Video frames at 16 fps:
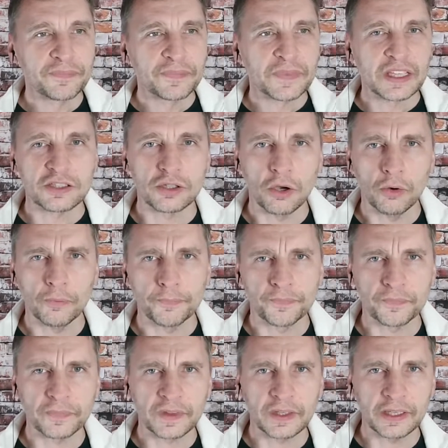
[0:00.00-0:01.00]
So,
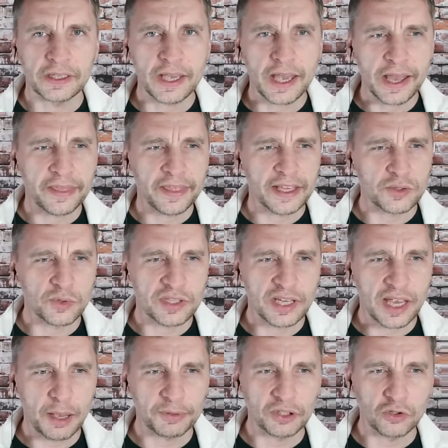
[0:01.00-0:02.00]
yeah, that's what's
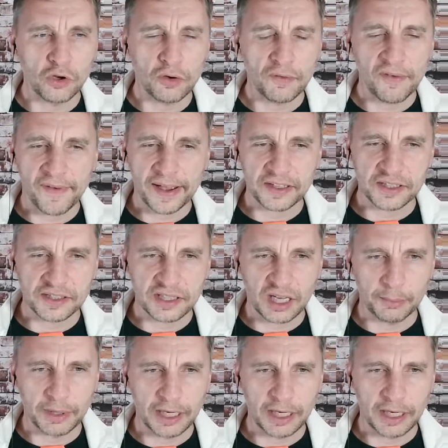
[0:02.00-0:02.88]
happening. Novavax is coming